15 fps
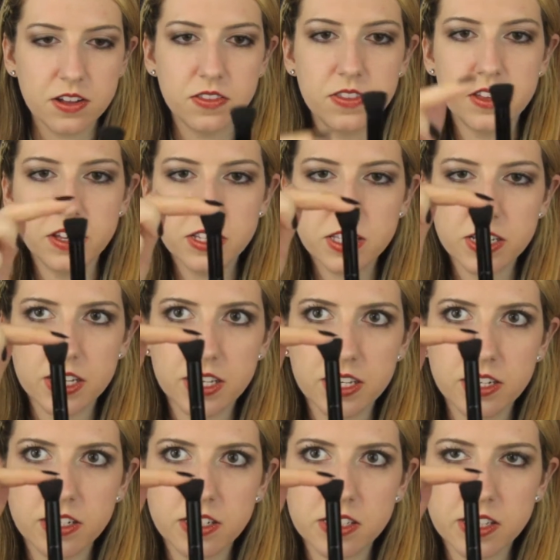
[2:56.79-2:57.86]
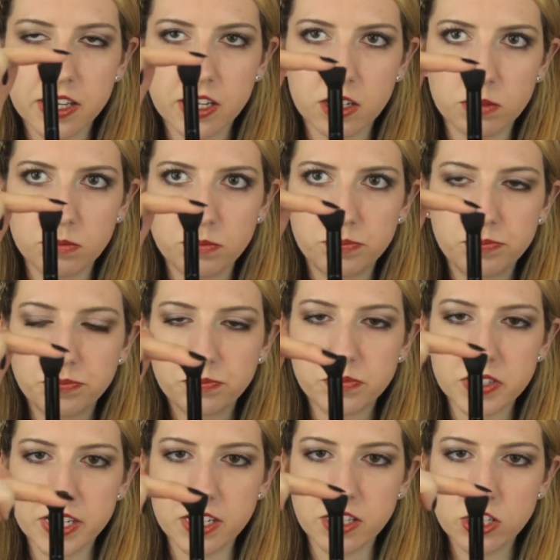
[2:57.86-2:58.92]
This end is like a
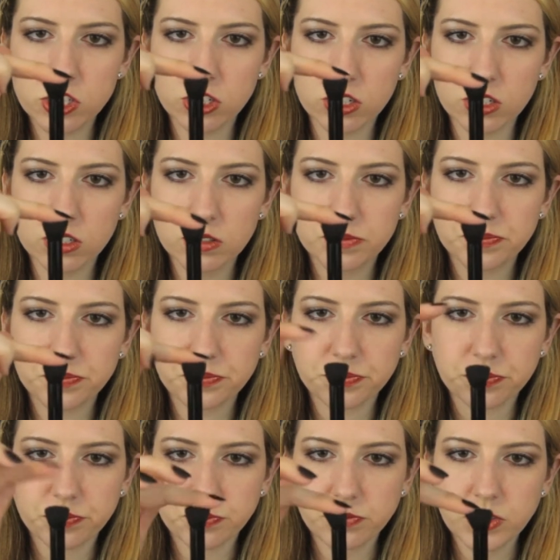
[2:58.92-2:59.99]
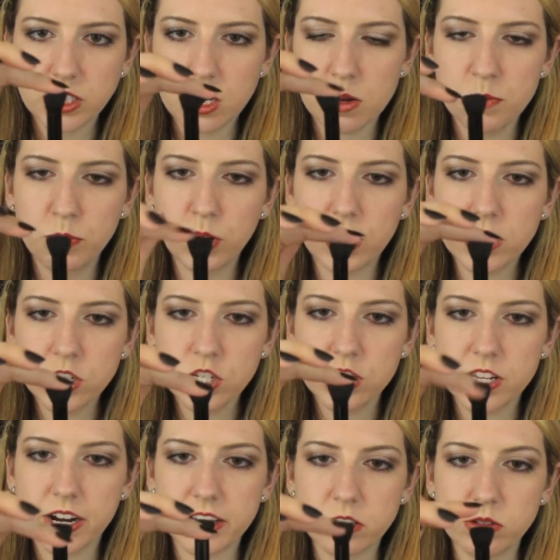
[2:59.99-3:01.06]
denser brush
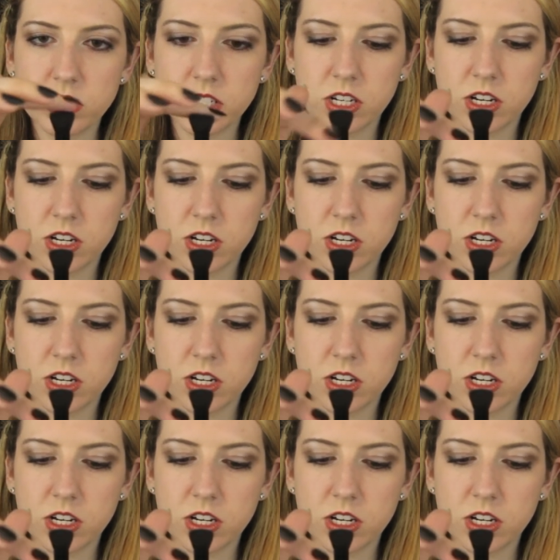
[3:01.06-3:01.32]
that I use to